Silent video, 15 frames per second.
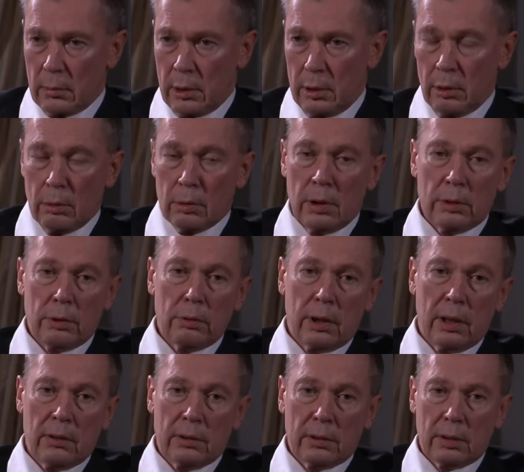in order to
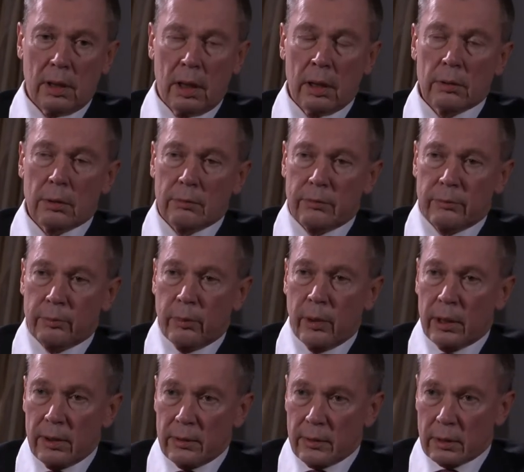get kind of
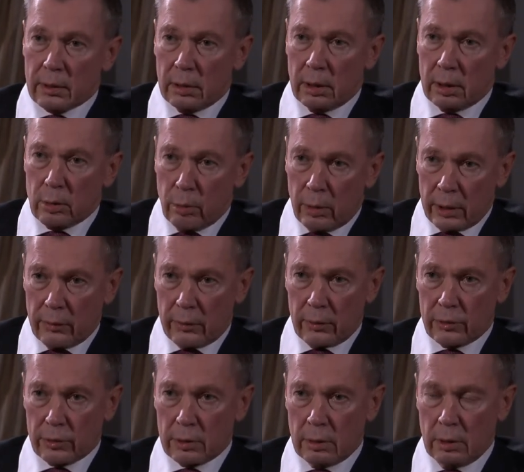political
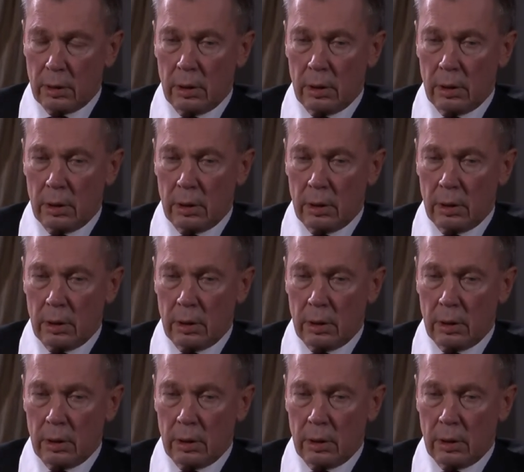advantage.